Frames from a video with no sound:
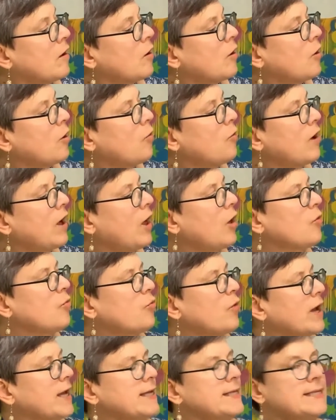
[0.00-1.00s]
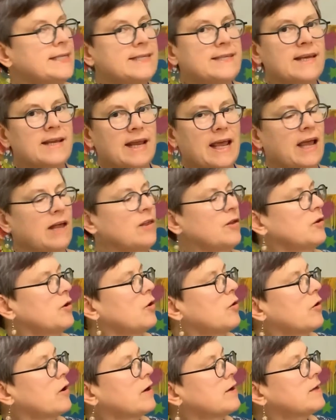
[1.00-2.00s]
Oh, all right, said
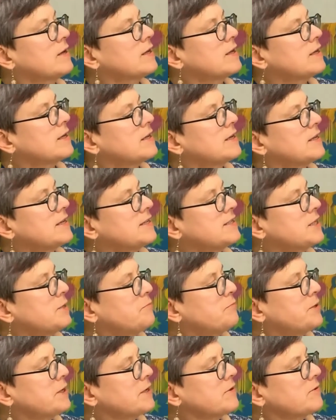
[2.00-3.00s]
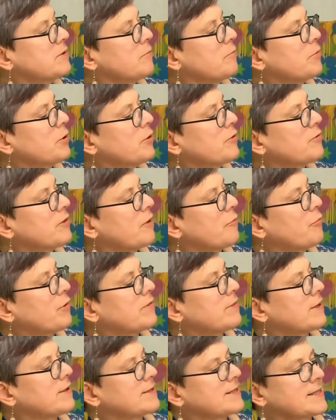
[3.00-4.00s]
Eleanor. She picked them both up
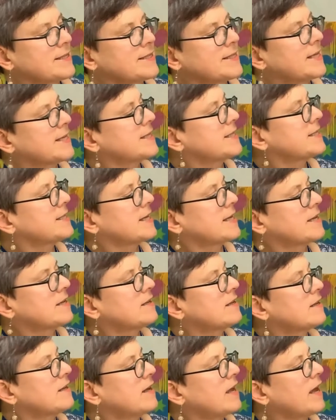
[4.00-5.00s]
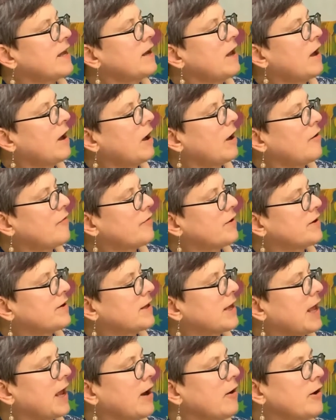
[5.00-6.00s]
with a and a huff and
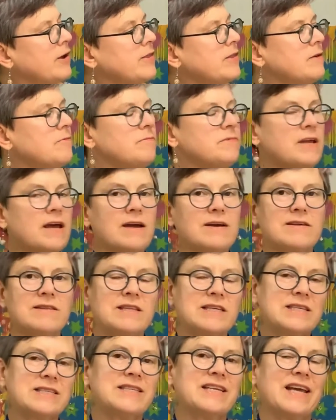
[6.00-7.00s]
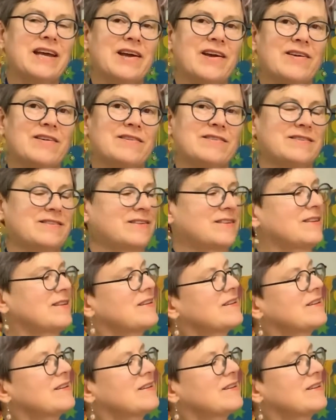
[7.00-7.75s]
carried them down the stairs.